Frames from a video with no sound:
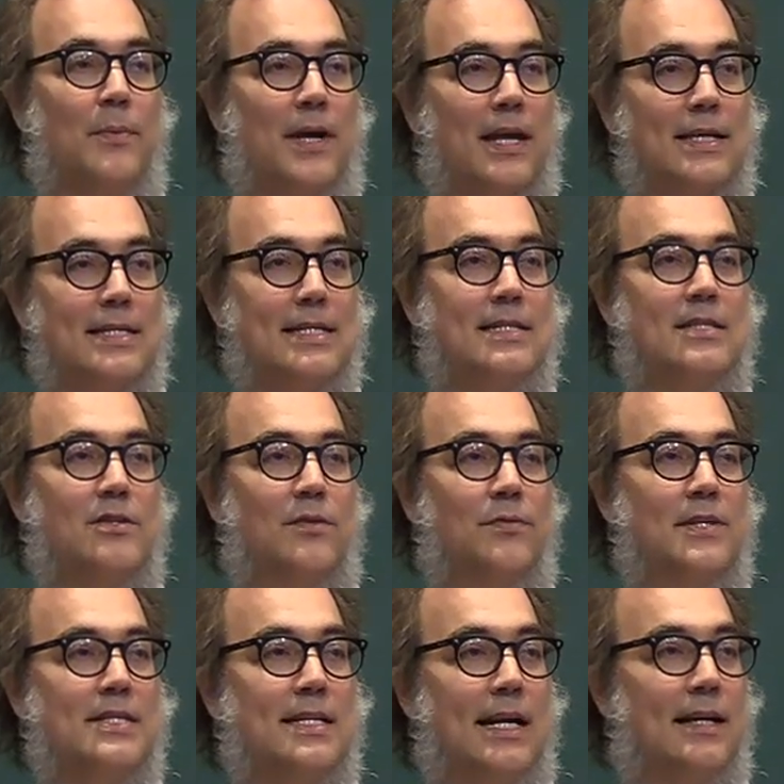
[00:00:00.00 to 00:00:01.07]
the existence of
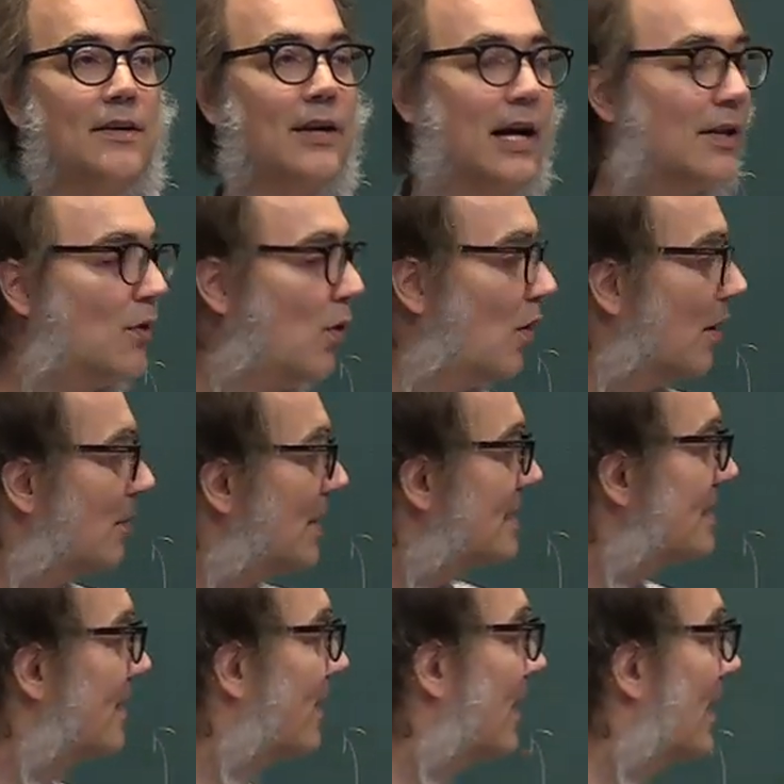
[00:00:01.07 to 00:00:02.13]
these retrograde
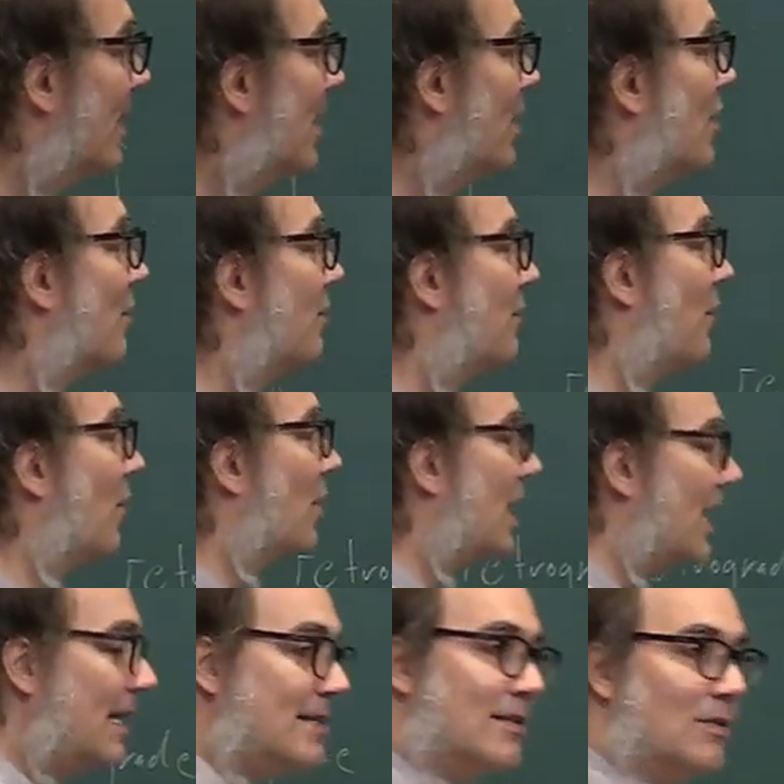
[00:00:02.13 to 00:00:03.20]
orbits for
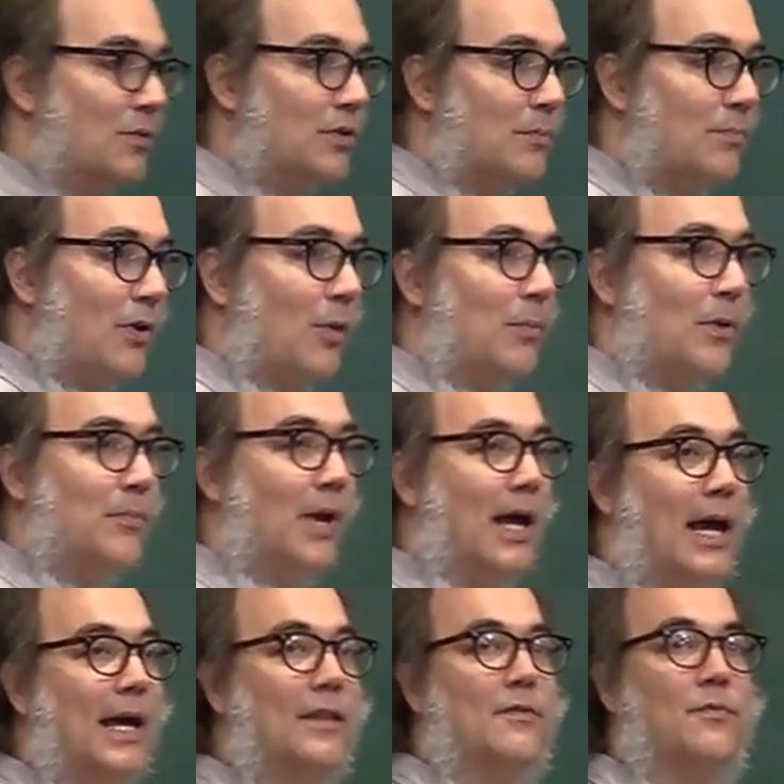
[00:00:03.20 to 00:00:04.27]
Hill's lunar problem
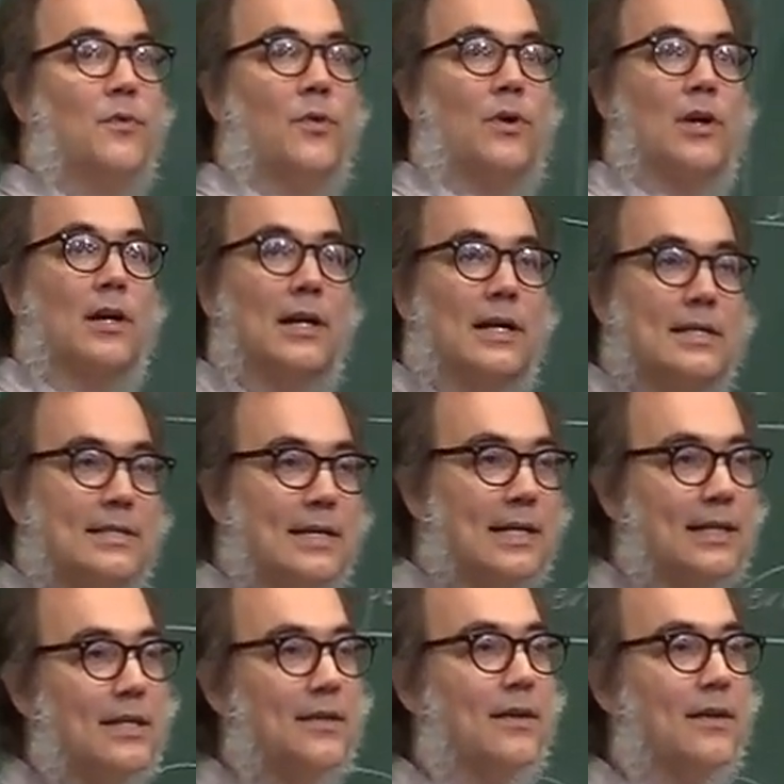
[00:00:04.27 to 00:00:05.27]
and for restricted